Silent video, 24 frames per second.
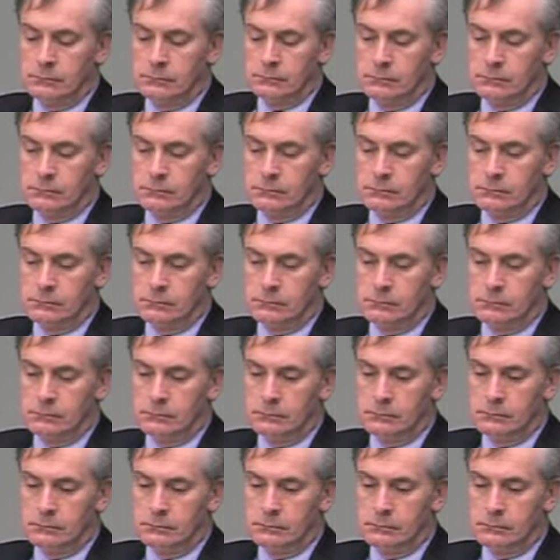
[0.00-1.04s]

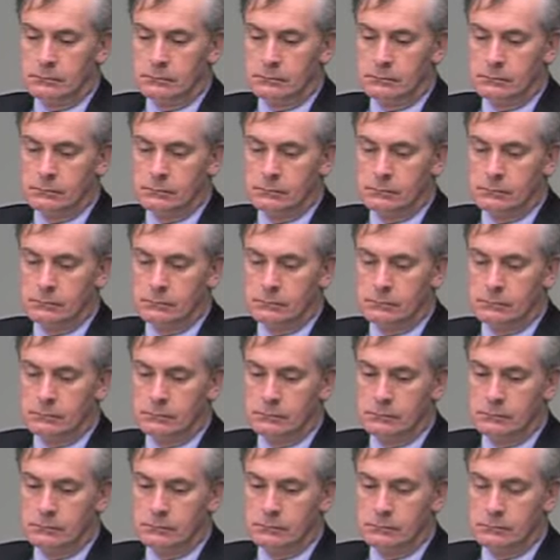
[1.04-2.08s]

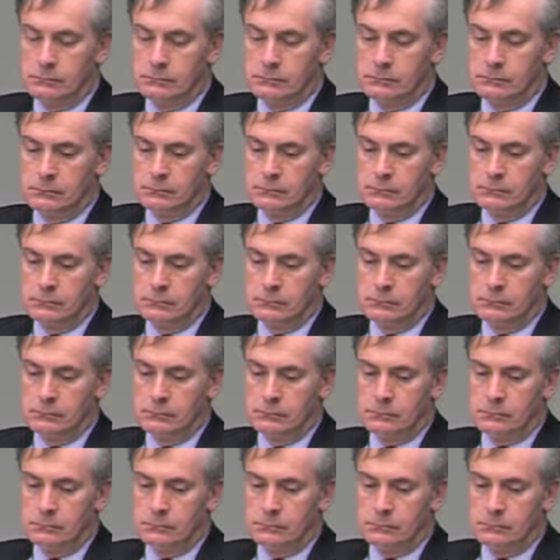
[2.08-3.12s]

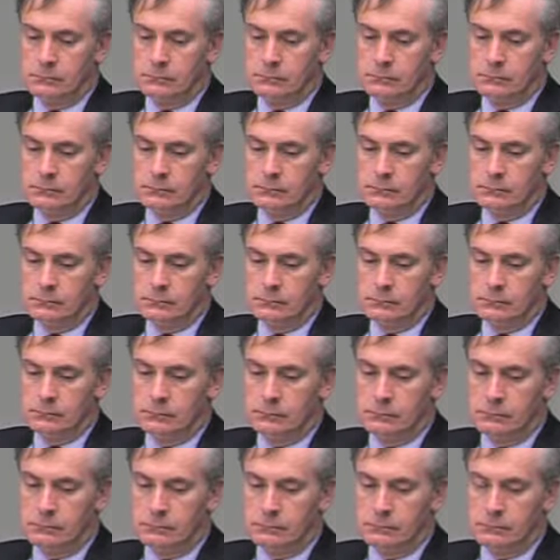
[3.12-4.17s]

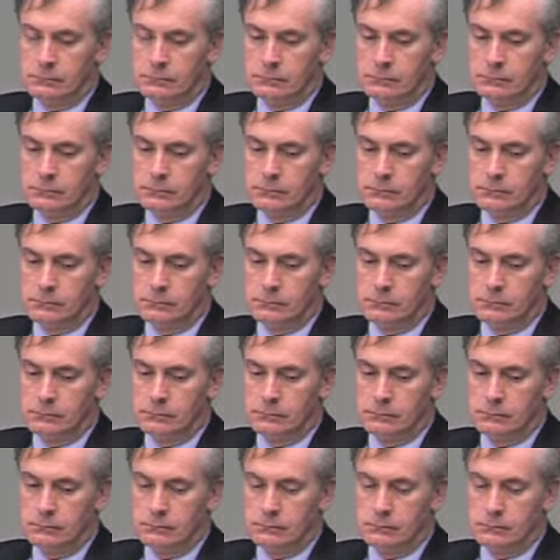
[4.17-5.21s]

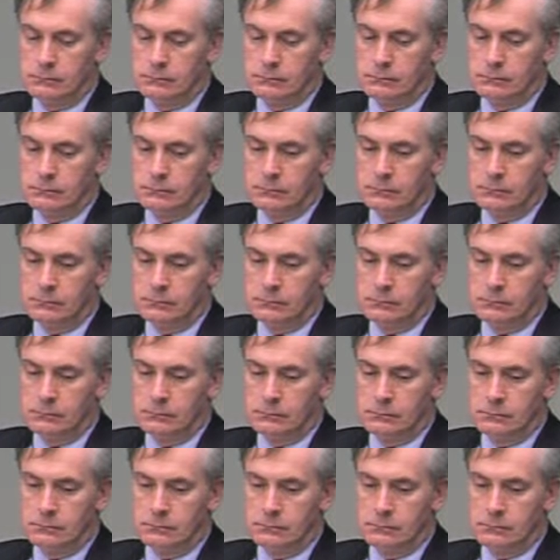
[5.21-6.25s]

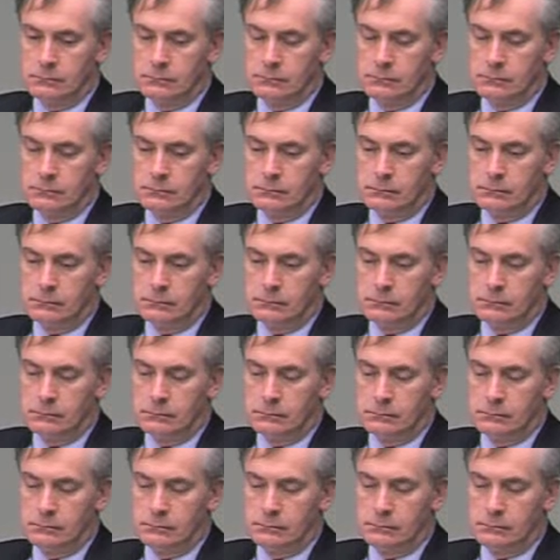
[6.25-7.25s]
(not speaking)